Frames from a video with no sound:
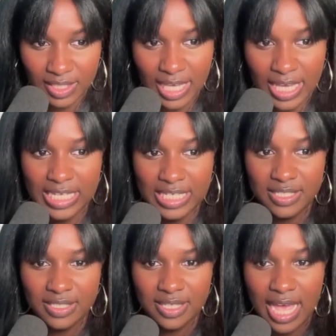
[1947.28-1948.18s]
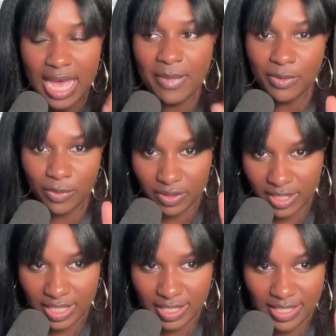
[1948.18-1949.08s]
And am I
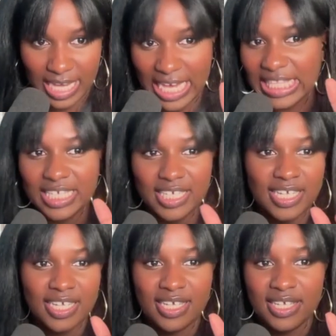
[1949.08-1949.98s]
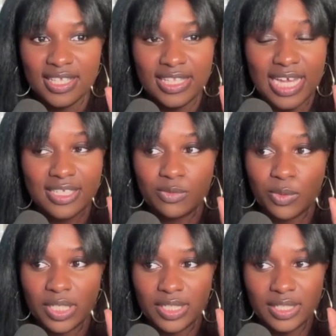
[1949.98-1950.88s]
worthy? I think that is
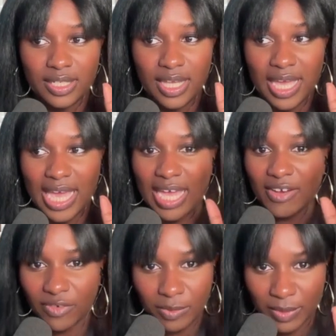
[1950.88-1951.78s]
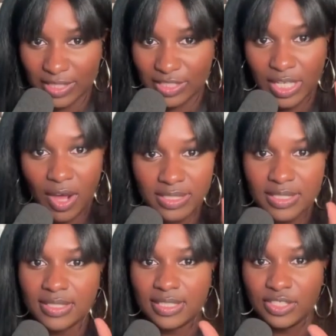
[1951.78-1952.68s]
what everyone is
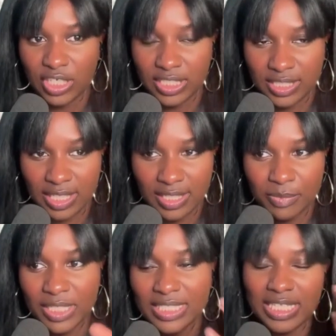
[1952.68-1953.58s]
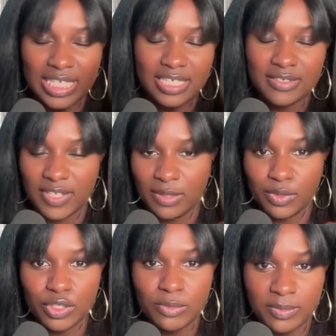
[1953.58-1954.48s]
constantly chasing, because at the end of the day,
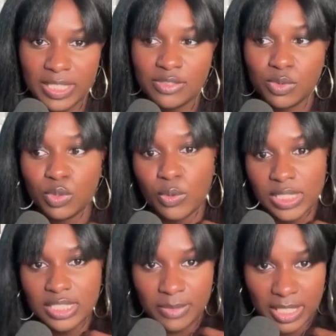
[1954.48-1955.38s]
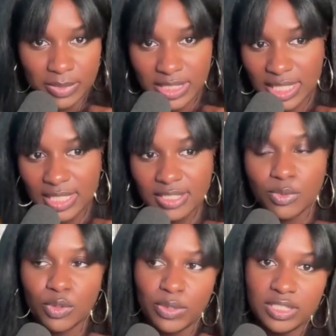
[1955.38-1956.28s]
we're human beings. We're going to make mistakes.
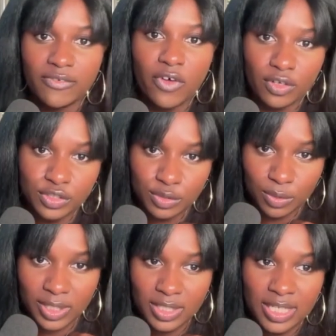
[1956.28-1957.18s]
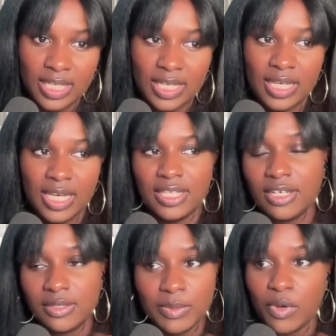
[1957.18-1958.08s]
We're going to fall short. And there are
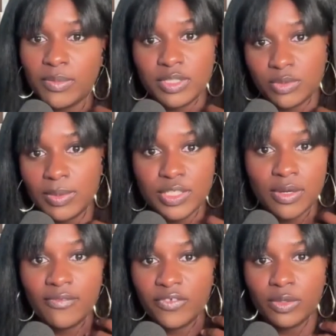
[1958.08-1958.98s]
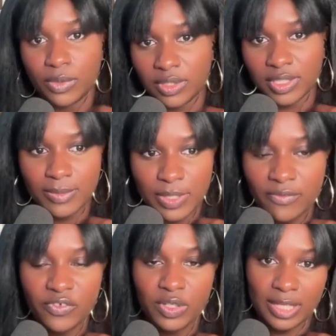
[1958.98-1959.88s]
going to be moments where we don't feel worthy. We
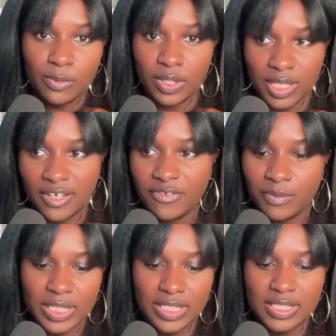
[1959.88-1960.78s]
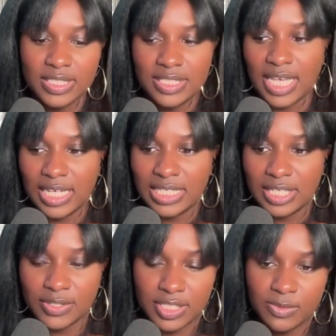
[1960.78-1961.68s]
don't feel like we're enough because society
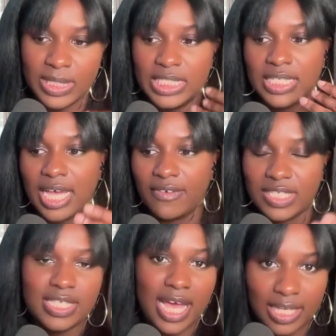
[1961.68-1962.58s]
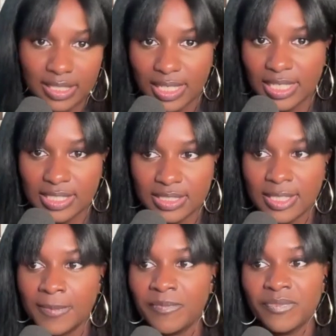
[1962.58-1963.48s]
tells us we need to have these accolades.
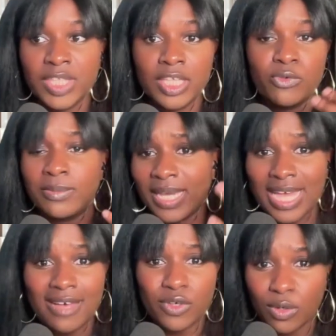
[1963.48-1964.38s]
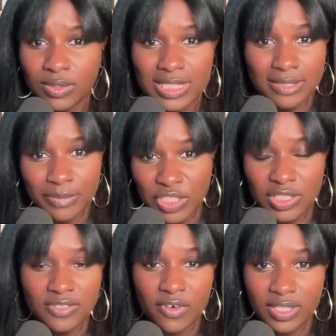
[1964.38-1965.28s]
We might have goals and
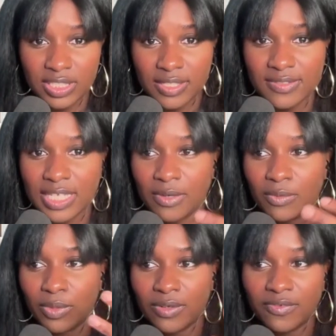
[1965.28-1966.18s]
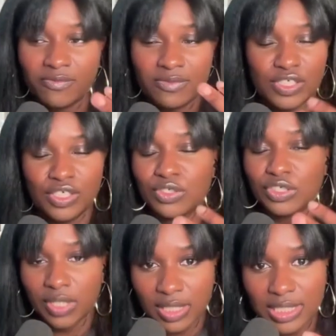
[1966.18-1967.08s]
ambitions for ourselves that we're, you know,
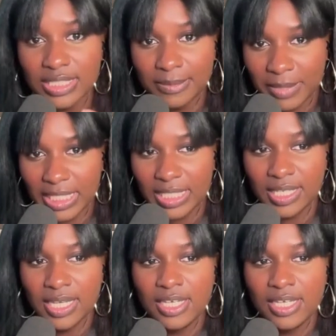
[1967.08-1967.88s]
struggling to meet.